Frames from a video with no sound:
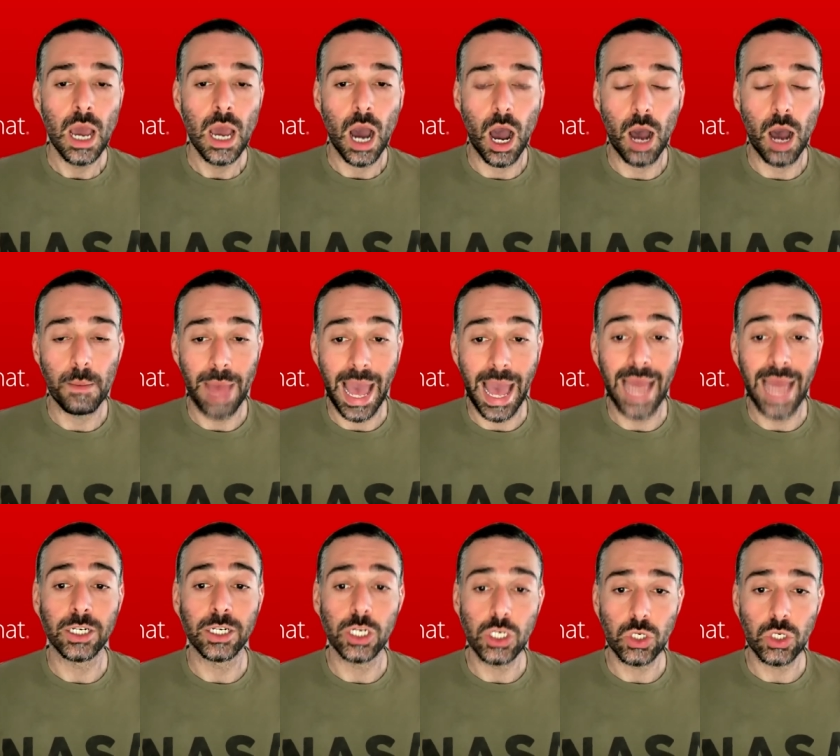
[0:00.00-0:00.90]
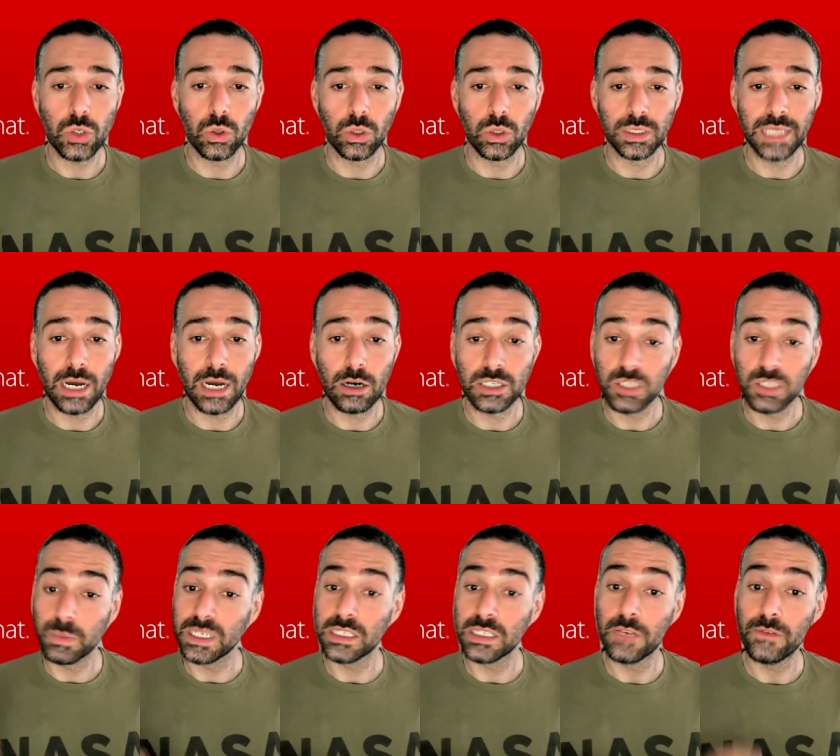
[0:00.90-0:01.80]
um, and controls that are
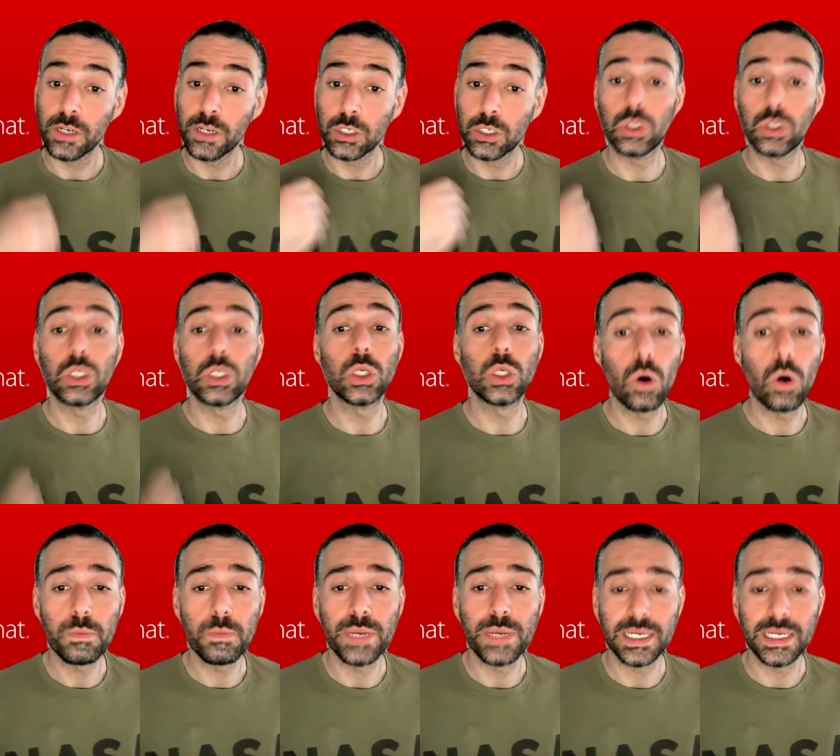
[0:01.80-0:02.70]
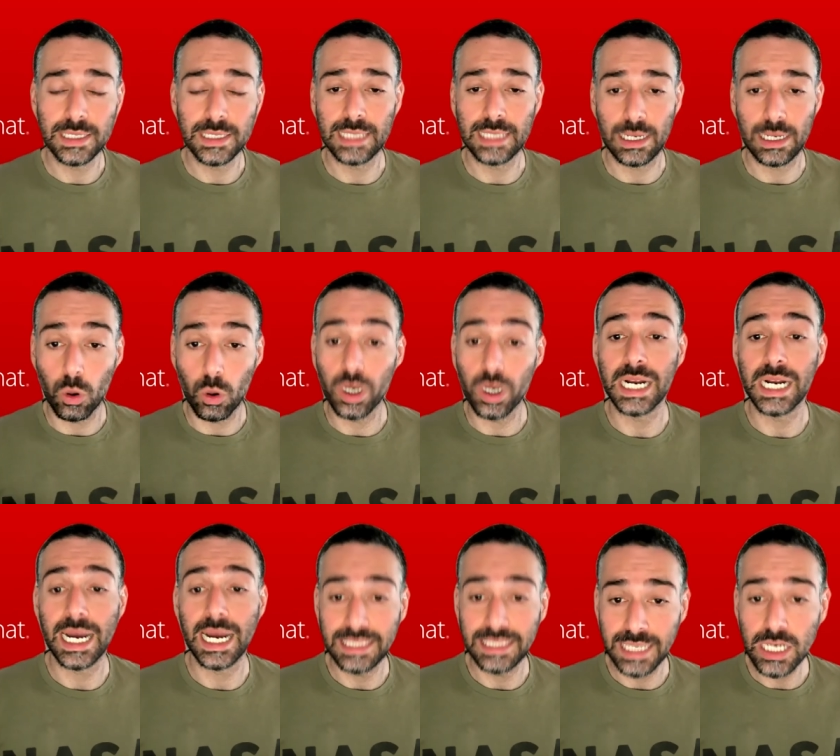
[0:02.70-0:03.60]
specific to your business and
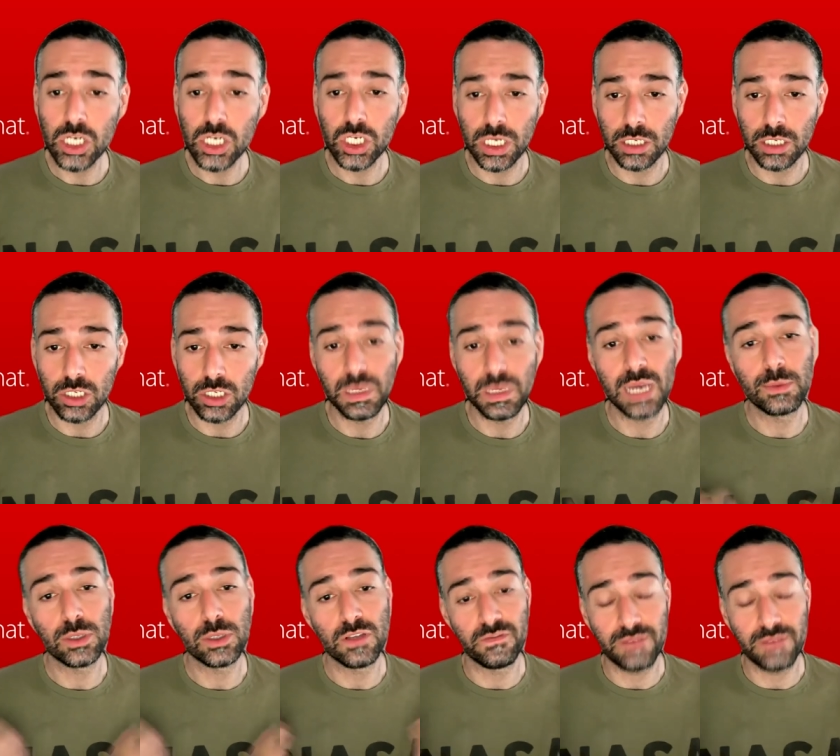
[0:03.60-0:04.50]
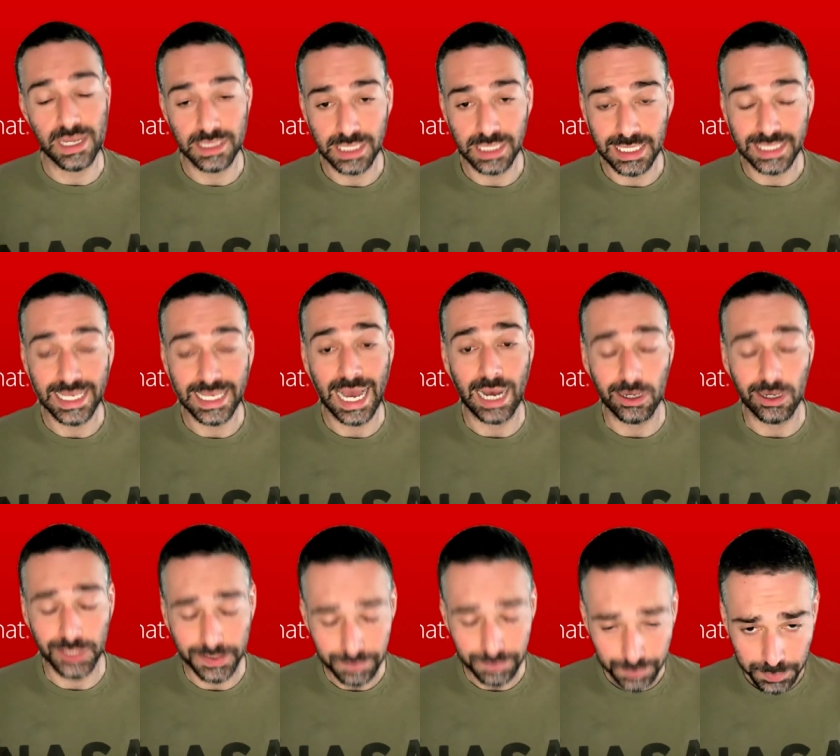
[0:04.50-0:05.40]
organization to be able to vet these
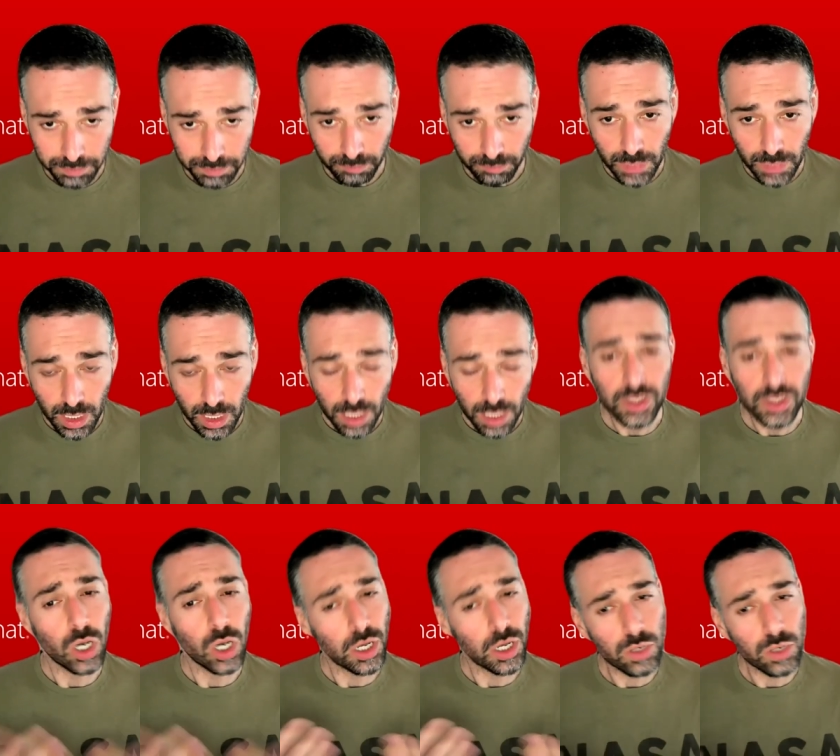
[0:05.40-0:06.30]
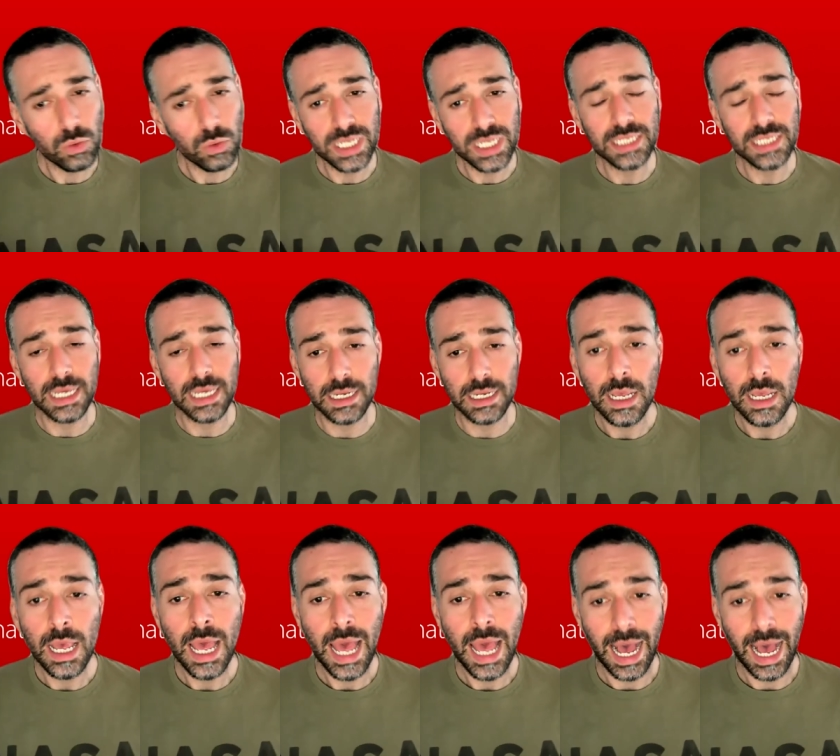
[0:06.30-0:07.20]
out. The other reason
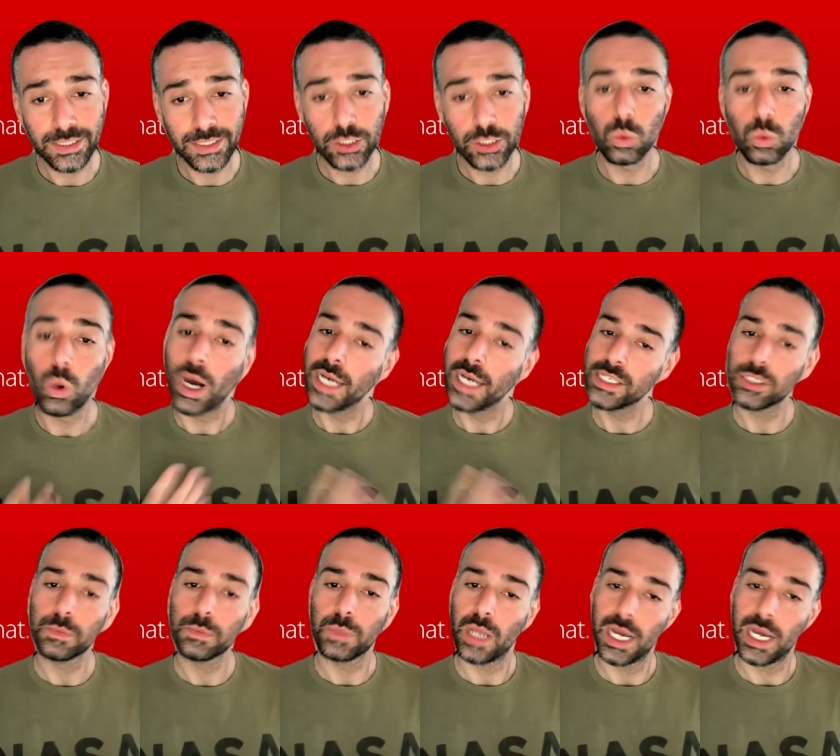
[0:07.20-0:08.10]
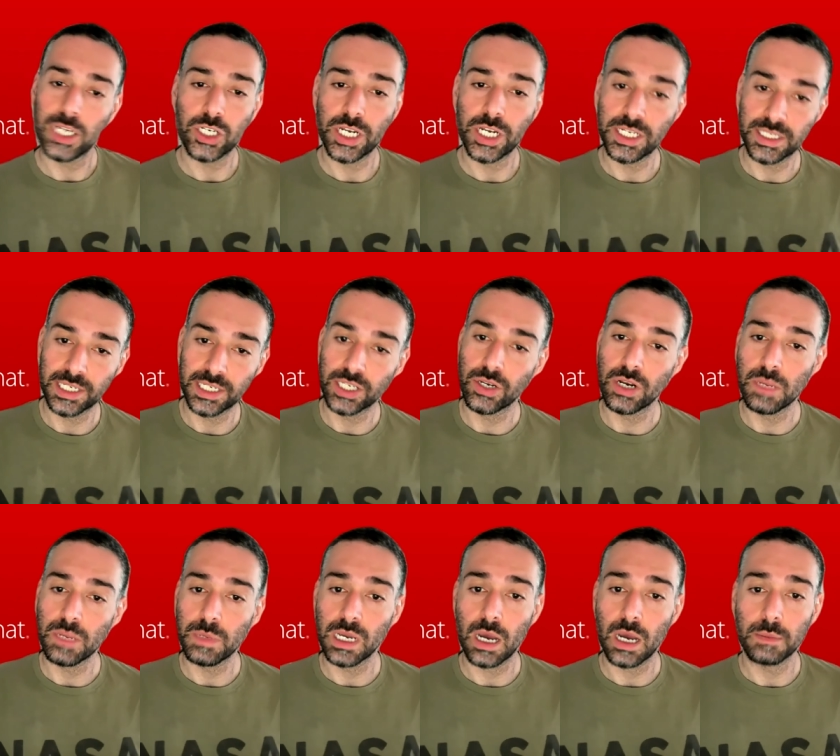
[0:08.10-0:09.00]
as to why supply chain security
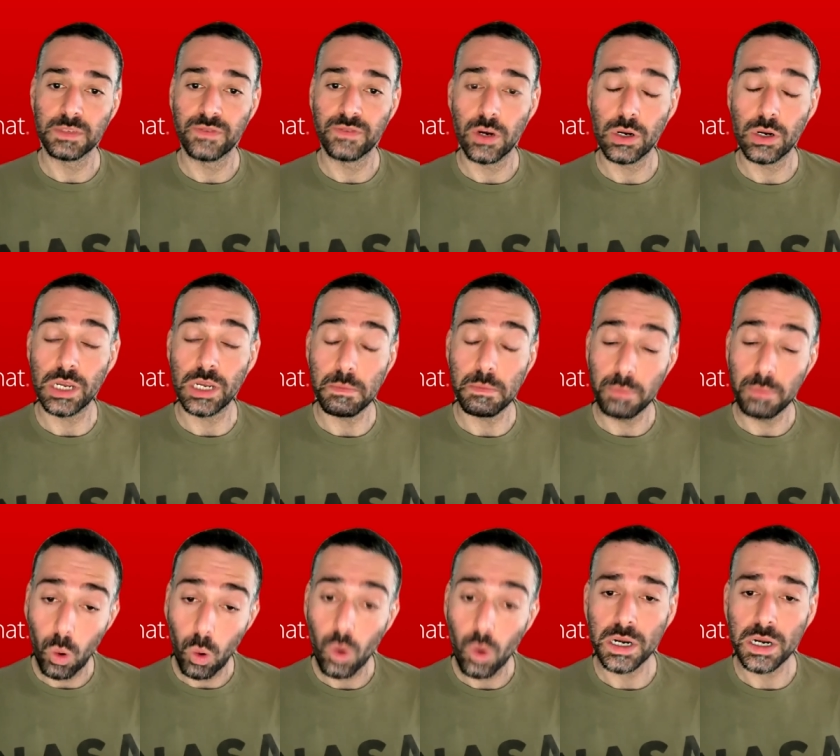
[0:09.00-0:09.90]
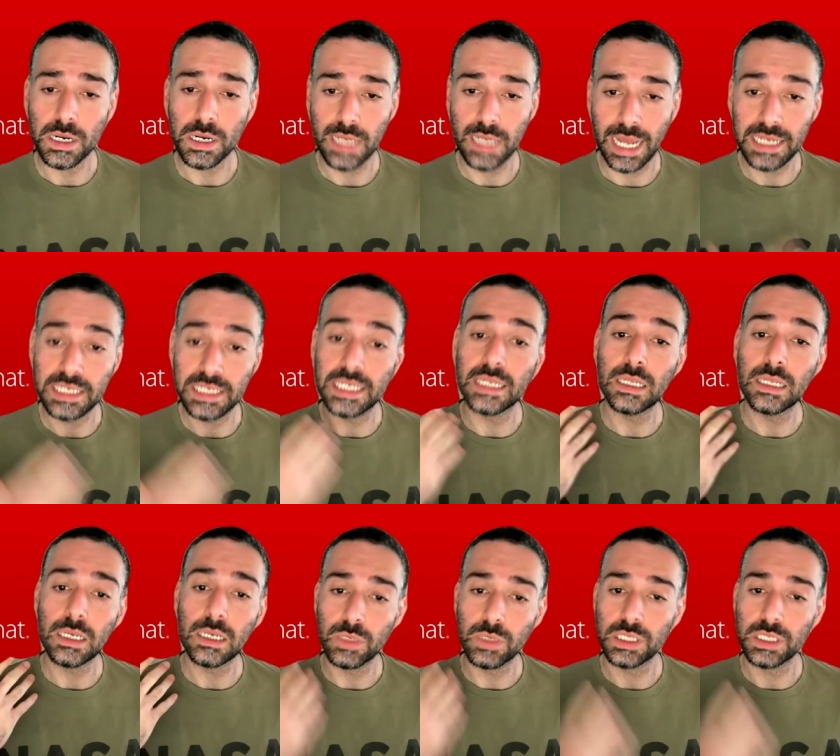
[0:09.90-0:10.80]
becomes very important and
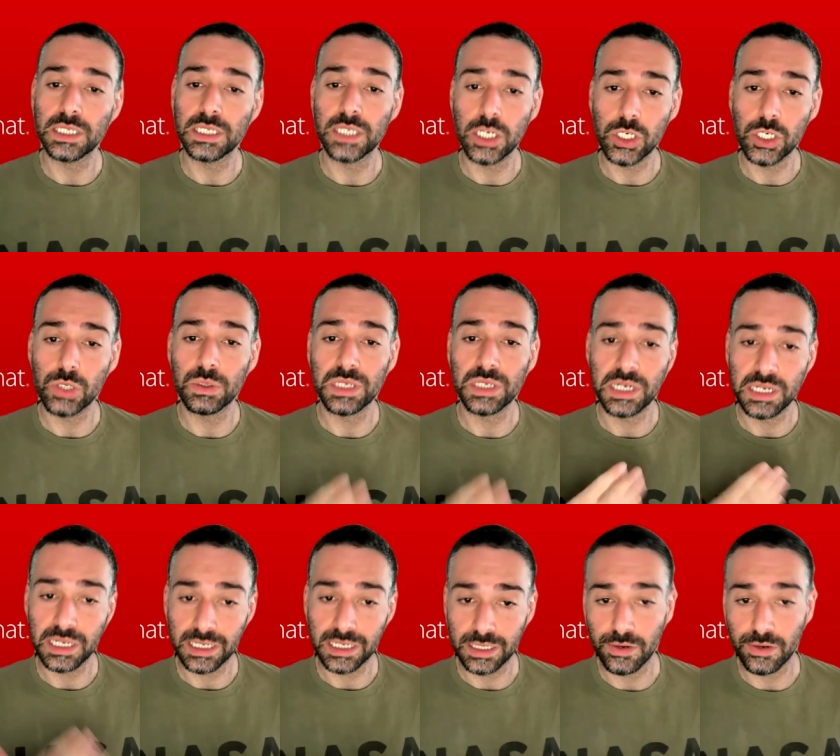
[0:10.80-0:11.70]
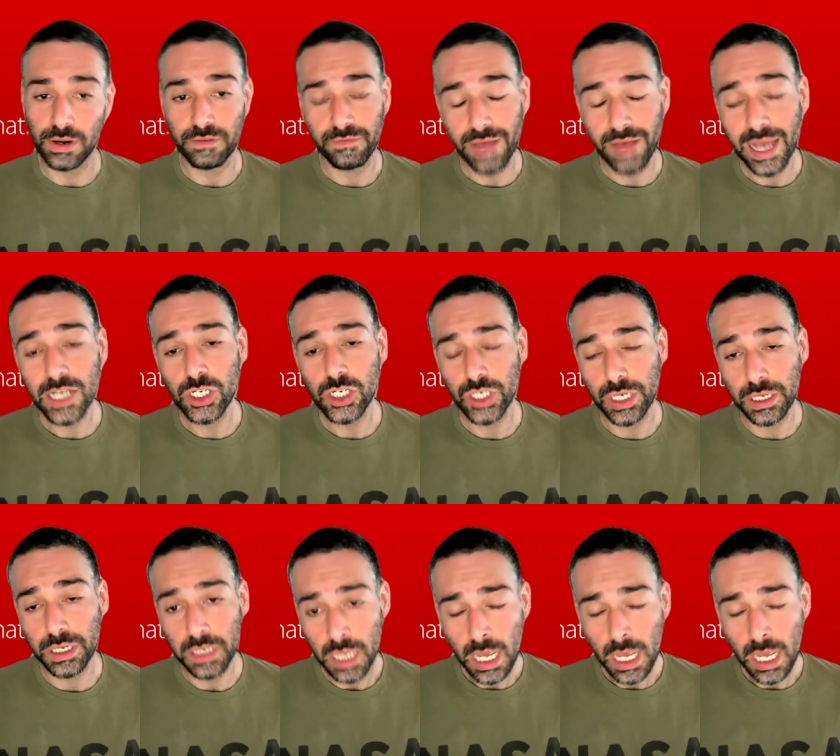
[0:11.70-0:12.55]
dealing with these issues in a declarative fashion